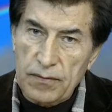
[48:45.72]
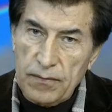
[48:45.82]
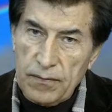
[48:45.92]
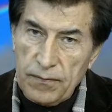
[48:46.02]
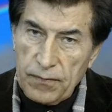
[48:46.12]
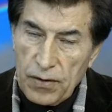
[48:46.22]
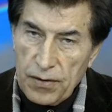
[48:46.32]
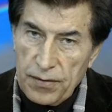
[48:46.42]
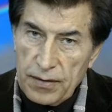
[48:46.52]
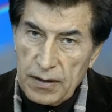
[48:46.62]

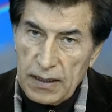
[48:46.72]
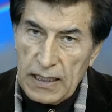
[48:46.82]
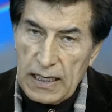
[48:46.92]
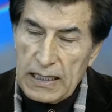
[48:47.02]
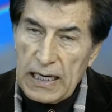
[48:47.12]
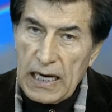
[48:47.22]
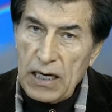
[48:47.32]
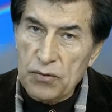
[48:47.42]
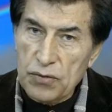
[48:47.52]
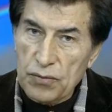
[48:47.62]
farther and
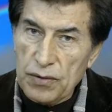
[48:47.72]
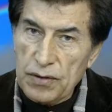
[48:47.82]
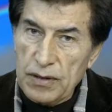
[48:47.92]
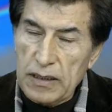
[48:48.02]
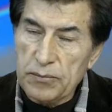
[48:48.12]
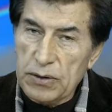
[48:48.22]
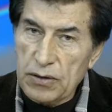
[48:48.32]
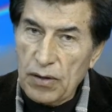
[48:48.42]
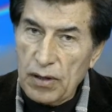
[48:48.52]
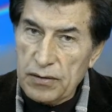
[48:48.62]
outward and
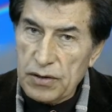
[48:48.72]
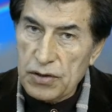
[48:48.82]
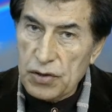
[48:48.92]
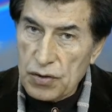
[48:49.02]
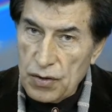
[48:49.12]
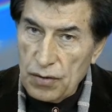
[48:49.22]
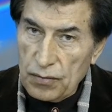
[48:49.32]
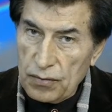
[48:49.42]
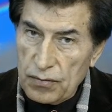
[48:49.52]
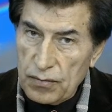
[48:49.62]
beyond to know
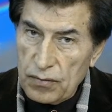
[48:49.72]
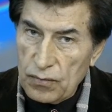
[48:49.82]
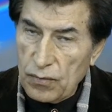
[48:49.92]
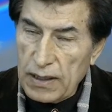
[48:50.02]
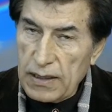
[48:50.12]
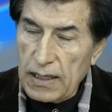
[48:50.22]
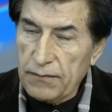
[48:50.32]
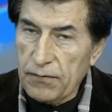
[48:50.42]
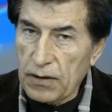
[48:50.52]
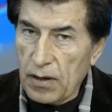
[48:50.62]
what that
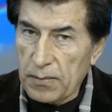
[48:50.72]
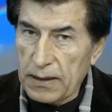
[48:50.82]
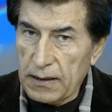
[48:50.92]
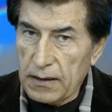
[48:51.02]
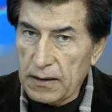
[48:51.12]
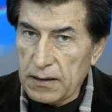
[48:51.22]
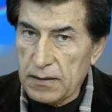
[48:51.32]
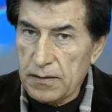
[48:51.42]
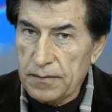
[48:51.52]
phenomenon is.